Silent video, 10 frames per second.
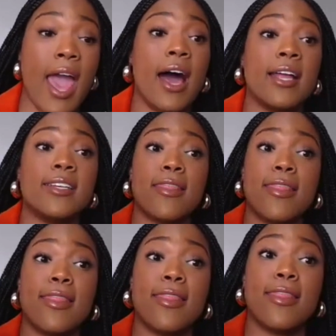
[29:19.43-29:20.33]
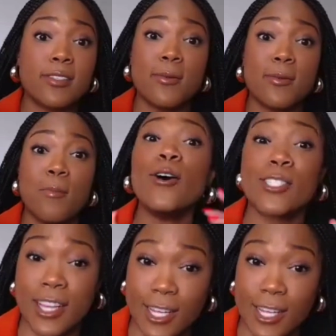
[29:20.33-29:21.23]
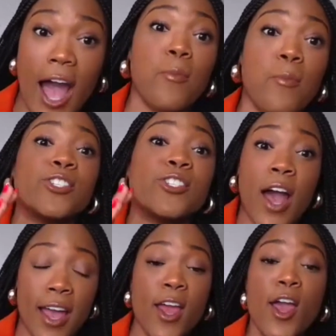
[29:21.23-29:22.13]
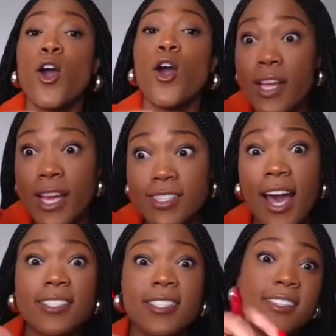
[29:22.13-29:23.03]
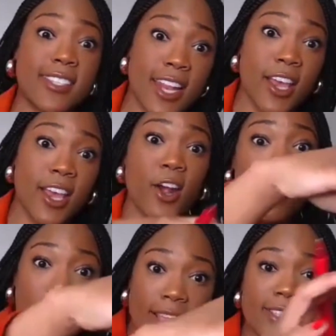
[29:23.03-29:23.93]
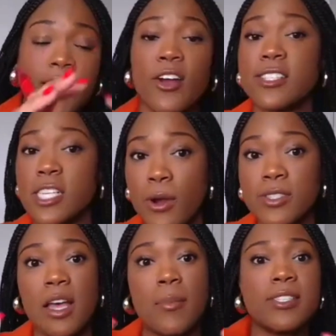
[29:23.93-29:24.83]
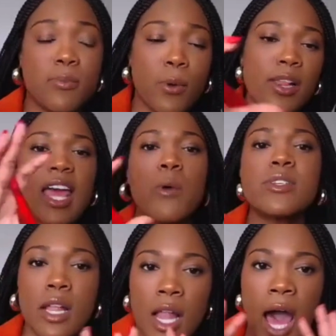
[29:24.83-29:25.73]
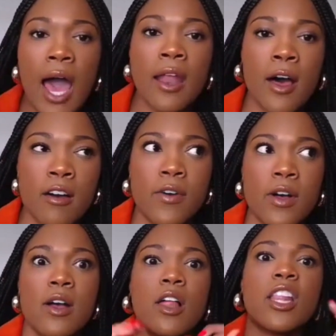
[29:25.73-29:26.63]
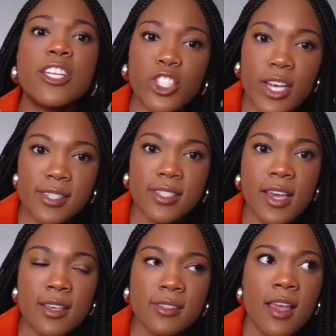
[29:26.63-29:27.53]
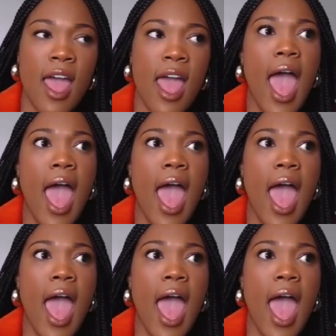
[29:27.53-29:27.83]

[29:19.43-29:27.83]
And that was most of the job, was trying, what execs can sit here, nobody can sit here. Is this person coming? Is this person, like, it was a lot of logistics.